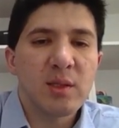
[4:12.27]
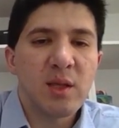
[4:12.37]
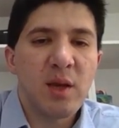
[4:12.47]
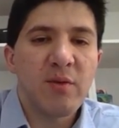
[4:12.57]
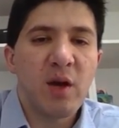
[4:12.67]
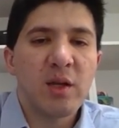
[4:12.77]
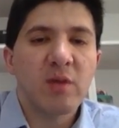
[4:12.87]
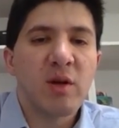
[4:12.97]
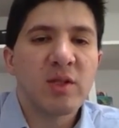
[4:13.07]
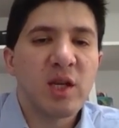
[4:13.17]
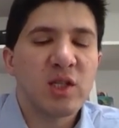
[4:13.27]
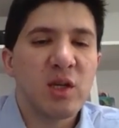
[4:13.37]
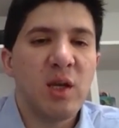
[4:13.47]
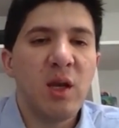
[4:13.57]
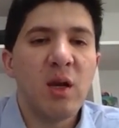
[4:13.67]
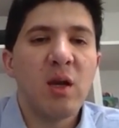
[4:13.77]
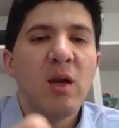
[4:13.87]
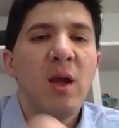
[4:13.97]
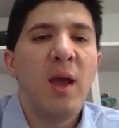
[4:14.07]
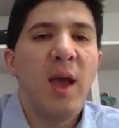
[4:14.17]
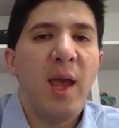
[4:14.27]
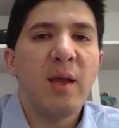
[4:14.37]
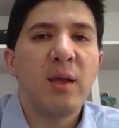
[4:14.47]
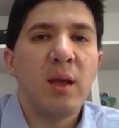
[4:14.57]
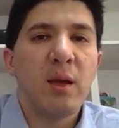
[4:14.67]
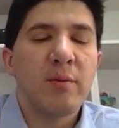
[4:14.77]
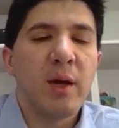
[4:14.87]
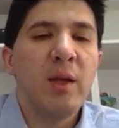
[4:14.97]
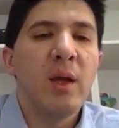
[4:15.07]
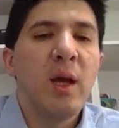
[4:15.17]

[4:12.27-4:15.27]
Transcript: So I've got the cross-section here and here, right?